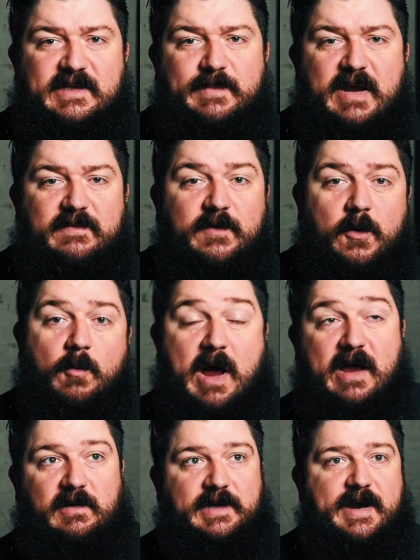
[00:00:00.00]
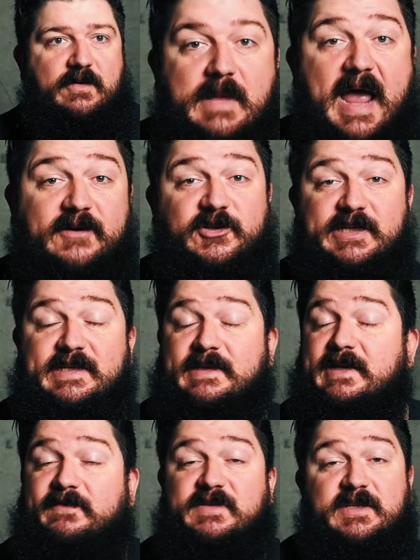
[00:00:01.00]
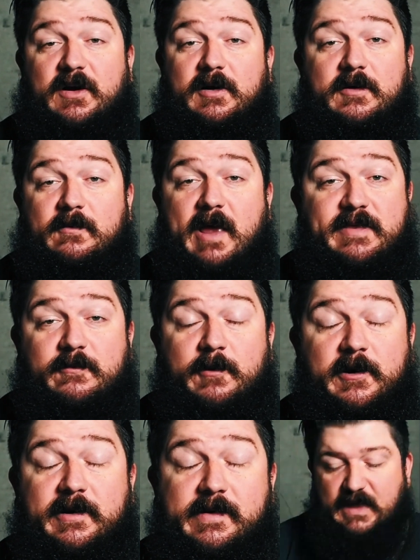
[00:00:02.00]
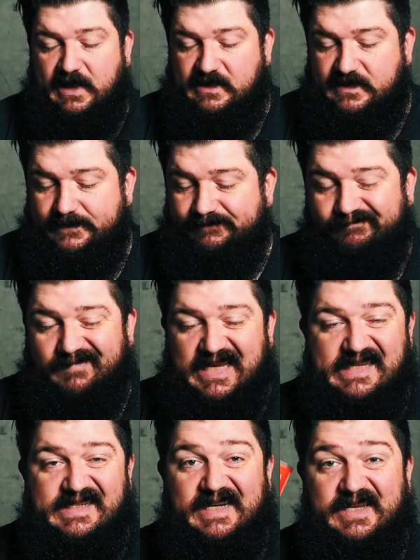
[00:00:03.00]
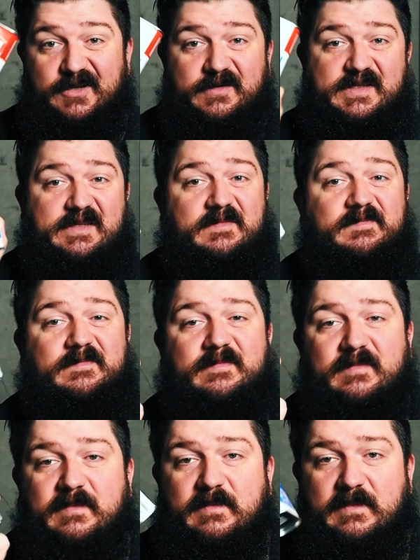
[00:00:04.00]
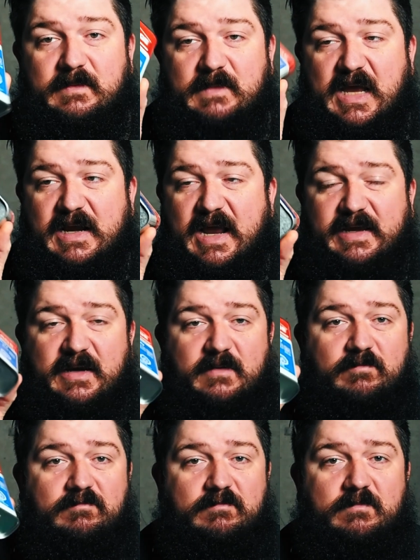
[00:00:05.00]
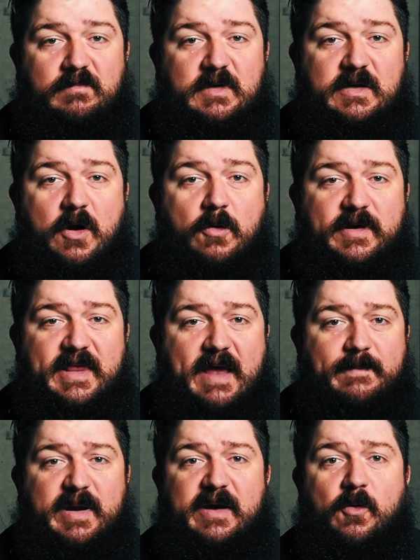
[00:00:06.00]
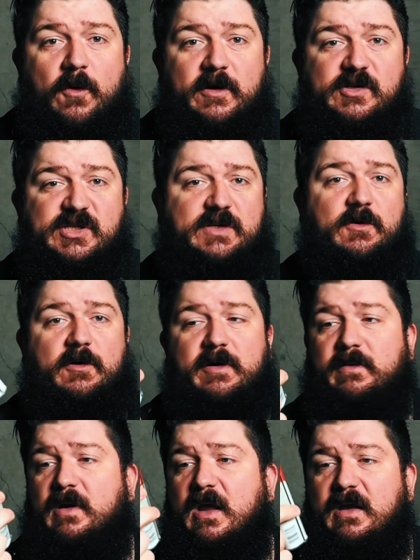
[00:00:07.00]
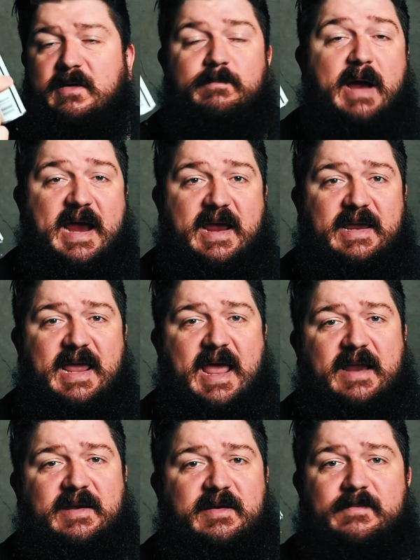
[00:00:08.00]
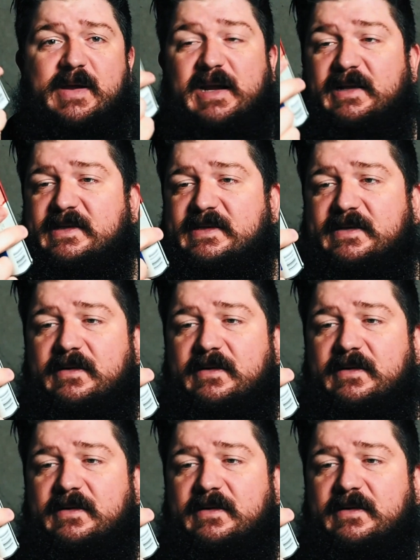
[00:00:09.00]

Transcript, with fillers: cement for a while now, actually since I've started leatherworking. It's easy to use, and I can go to that big orange store and buy a can in minutes.